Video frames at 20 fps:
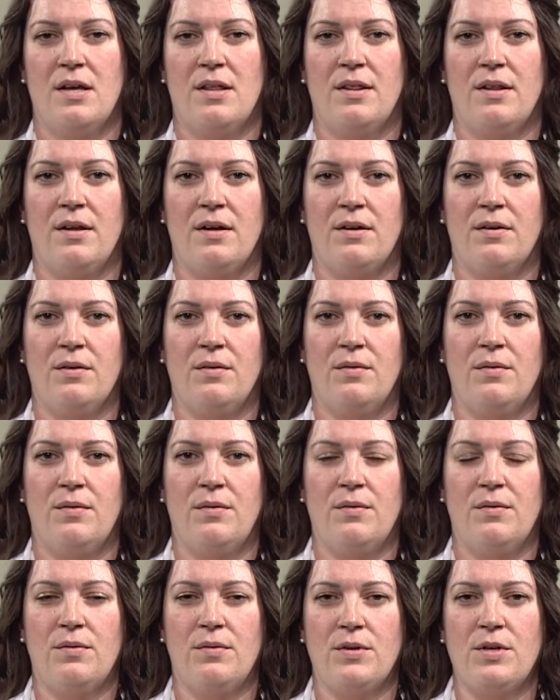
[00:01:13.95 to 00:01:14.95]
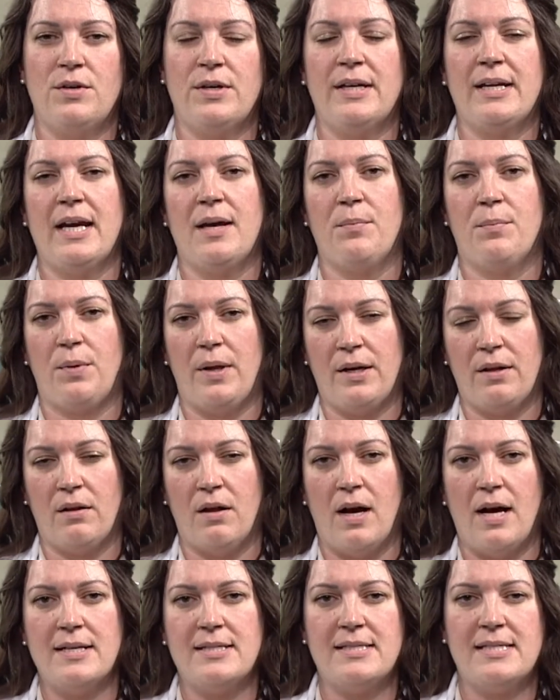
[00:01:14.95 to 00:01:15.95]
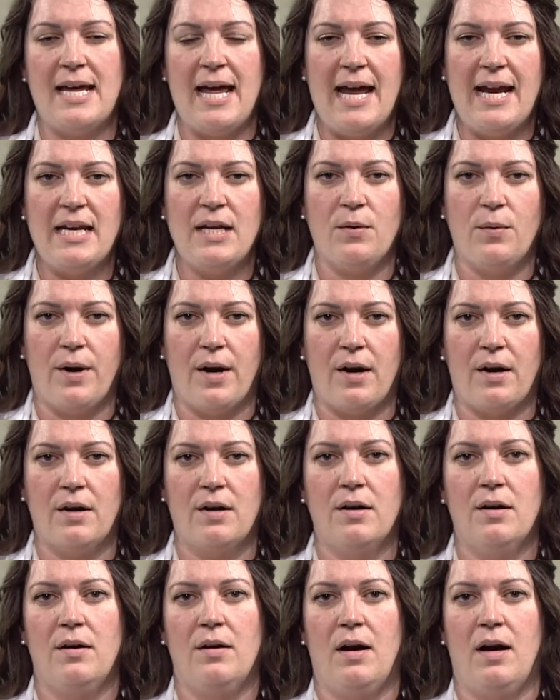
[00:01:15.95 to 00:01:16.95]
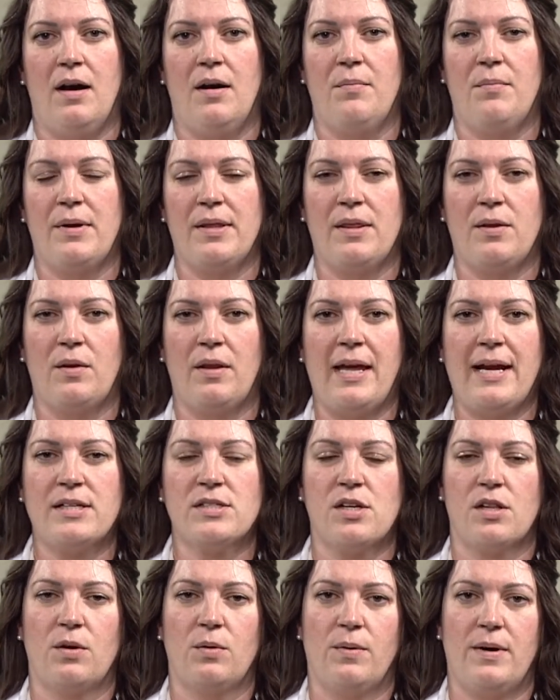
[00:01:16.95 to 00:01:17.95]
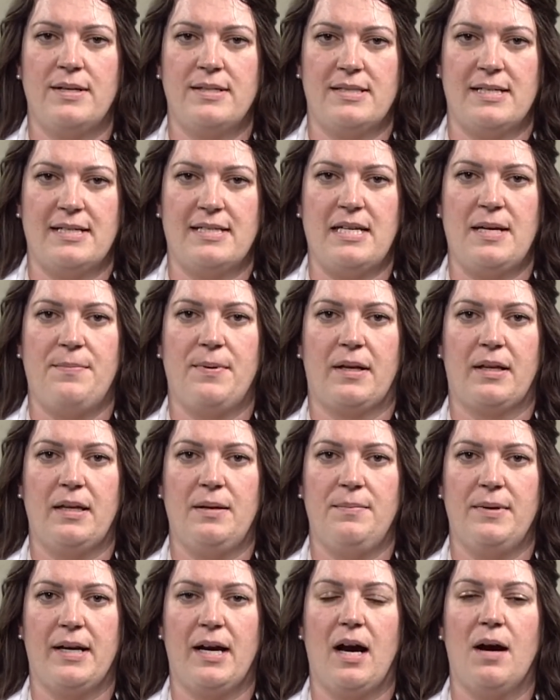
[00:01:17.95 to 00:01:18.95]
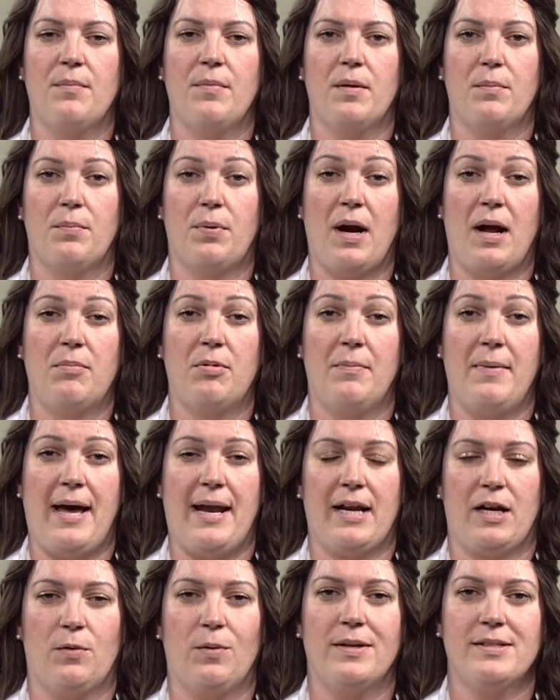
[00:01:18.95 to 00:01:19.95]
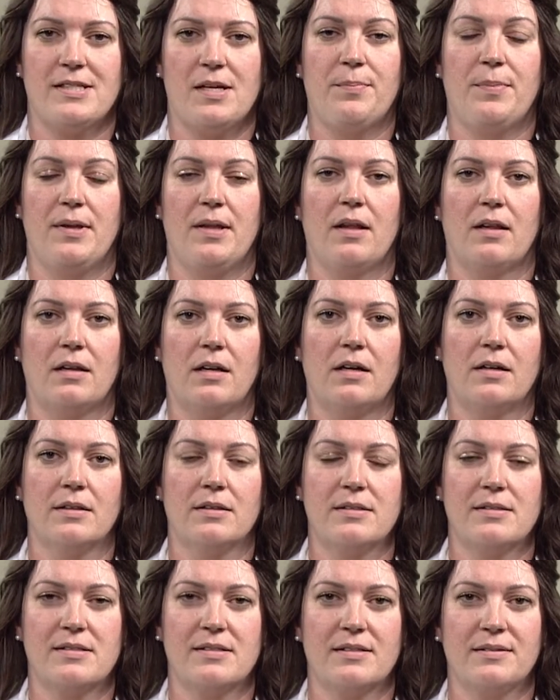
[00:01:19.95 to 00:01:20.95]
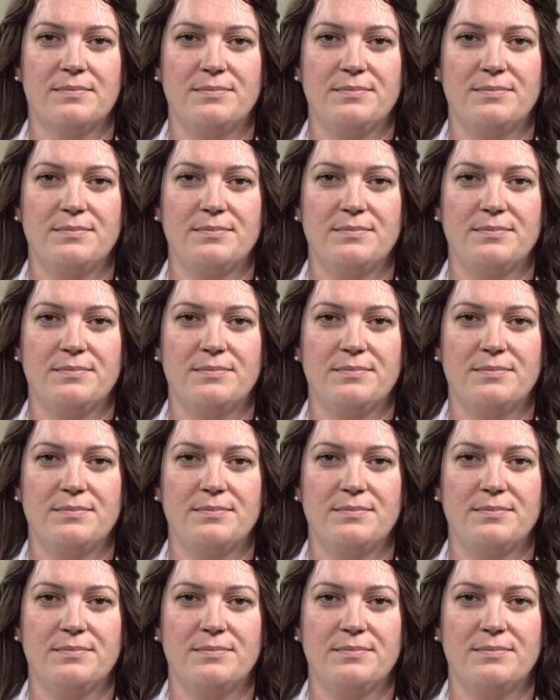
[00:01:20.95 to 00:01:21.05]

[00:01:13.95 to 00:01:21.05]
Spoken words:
You can get blood clots anywhere, but the legs are the ones that typically become the problematic ones up in the lungs.